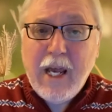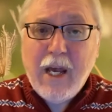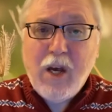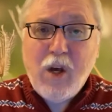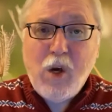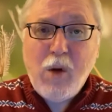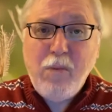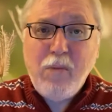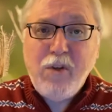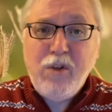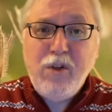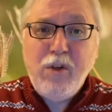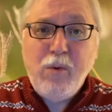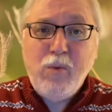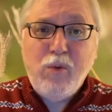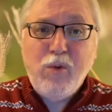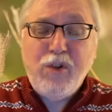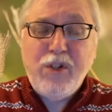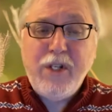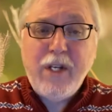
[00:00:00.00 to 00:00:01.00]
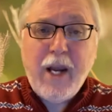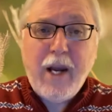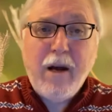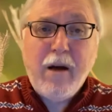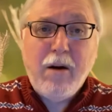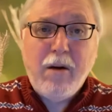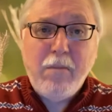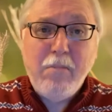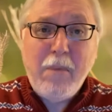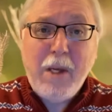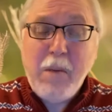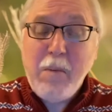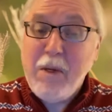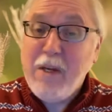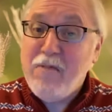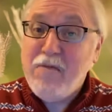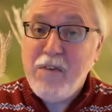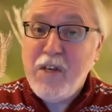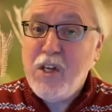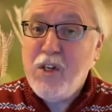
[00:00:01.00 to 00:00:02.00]
I hope that you will share maybe
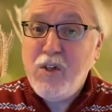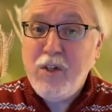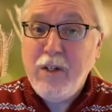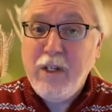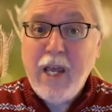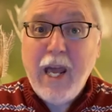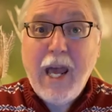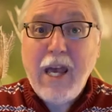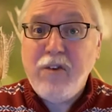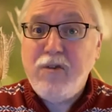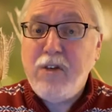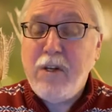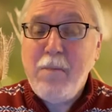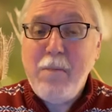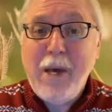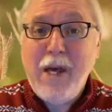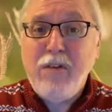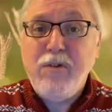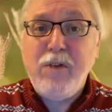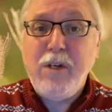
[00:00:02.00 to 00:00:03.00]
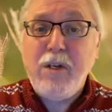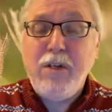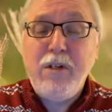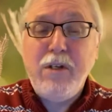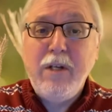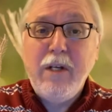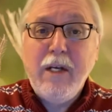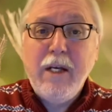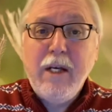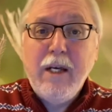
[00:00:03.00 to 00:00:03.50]
a vision casting message.